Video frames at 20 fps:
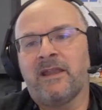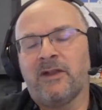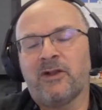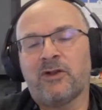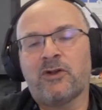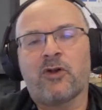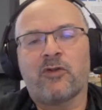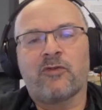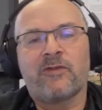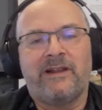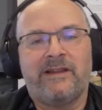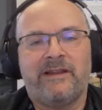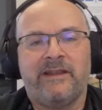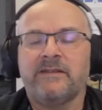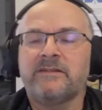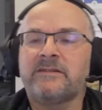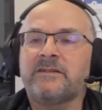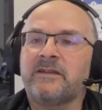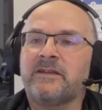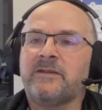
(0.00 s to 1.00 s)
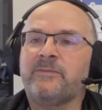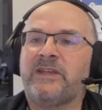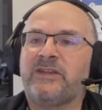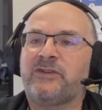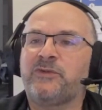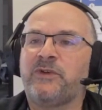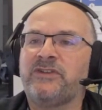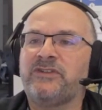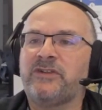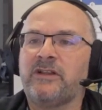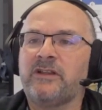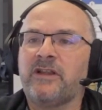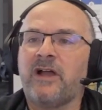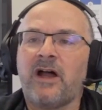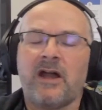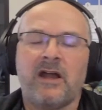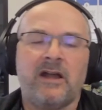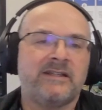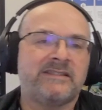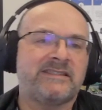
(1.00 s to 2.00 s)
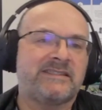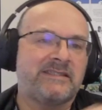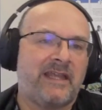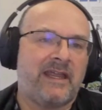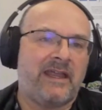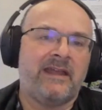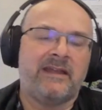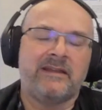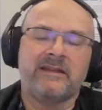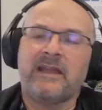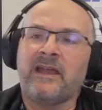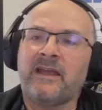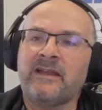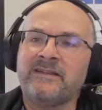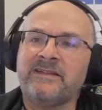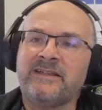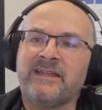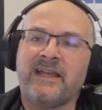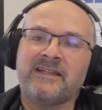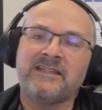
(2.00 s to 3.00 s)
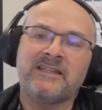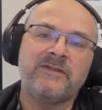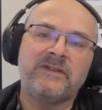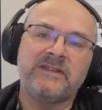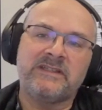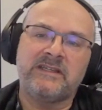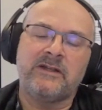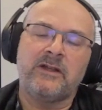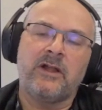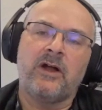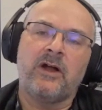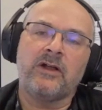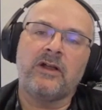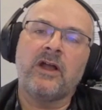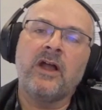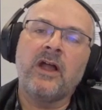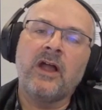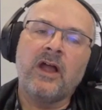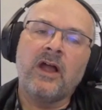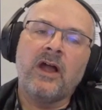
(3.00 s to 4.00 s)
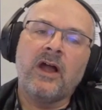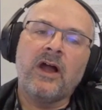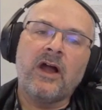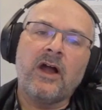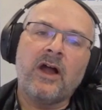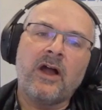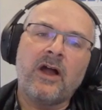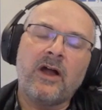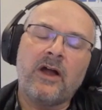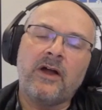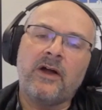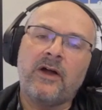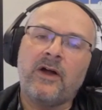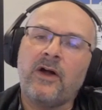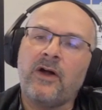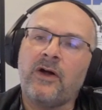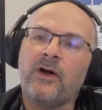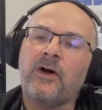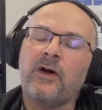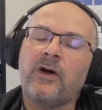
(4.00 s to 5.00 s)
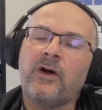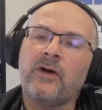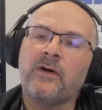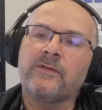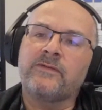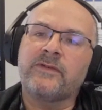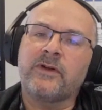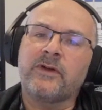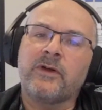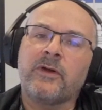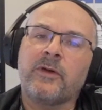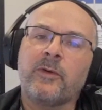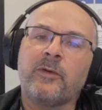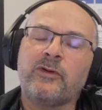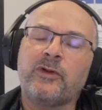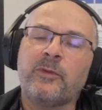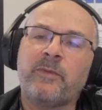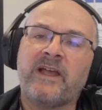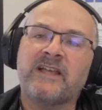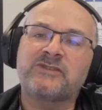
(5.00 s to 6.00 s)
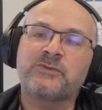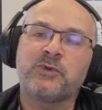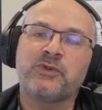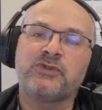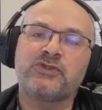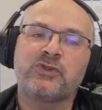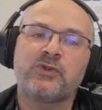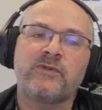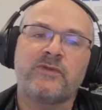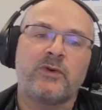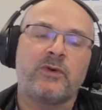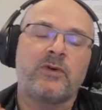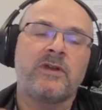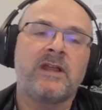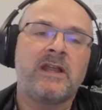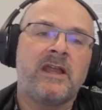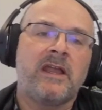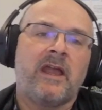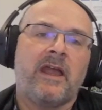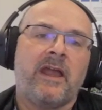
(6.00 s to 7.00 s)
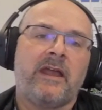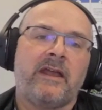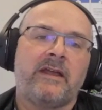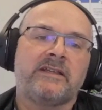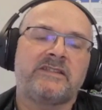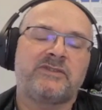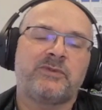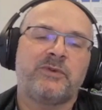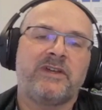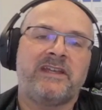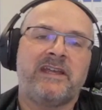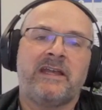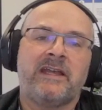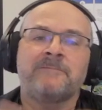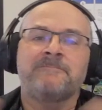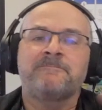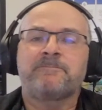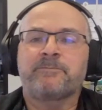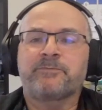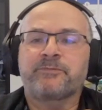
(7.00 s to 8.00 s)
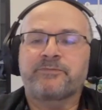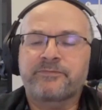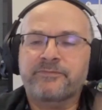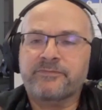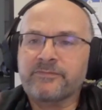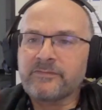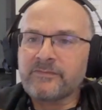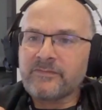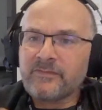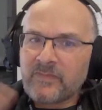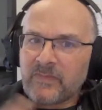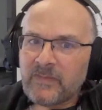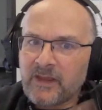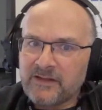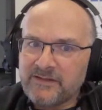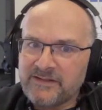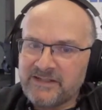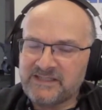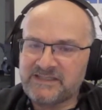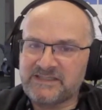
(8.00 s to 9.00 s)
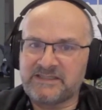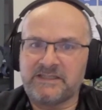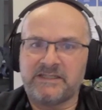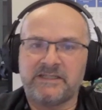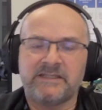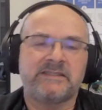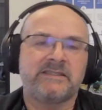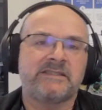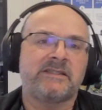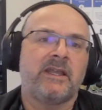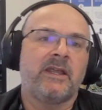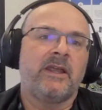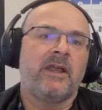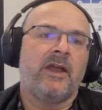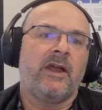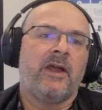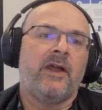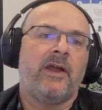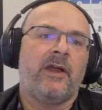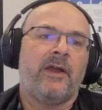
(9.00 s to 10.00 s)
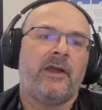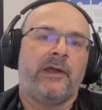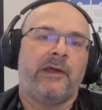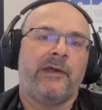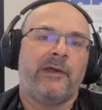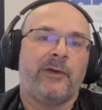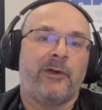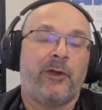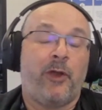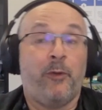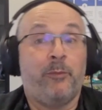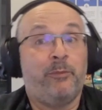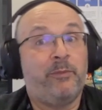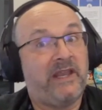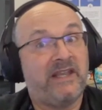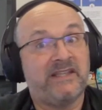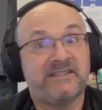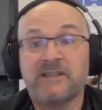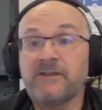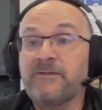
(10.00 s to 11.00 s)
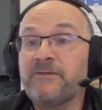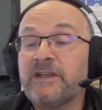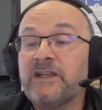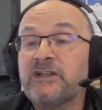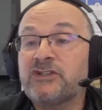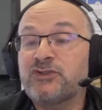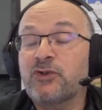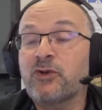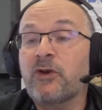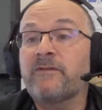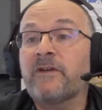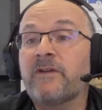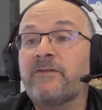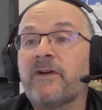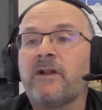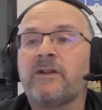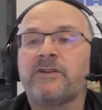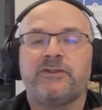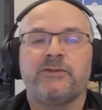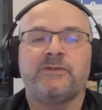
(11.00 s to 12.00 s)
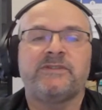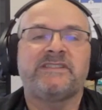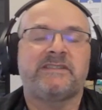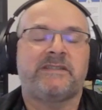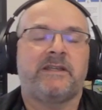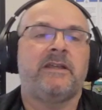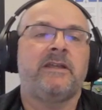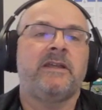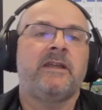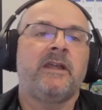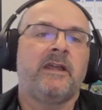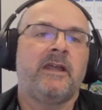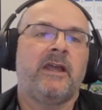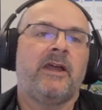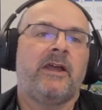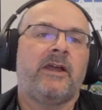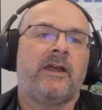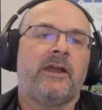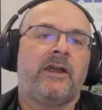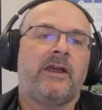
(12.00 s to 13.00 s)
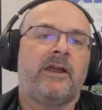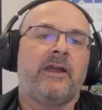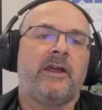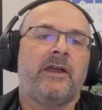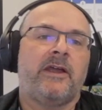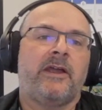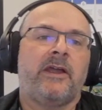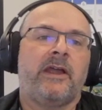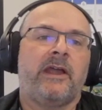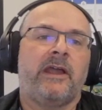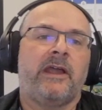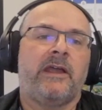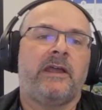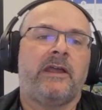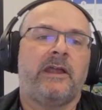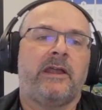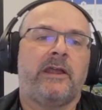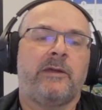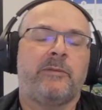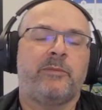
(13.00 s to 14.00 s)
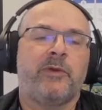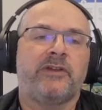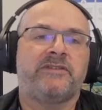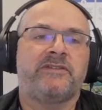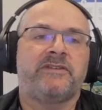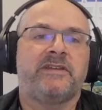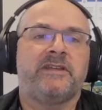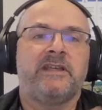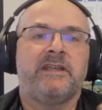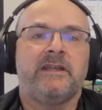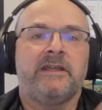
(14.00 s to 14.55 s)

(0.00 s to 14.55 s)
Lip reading: correlate between the logs and the activity log of the password server. So again, this is a basic feature of a Vault, you'd say, but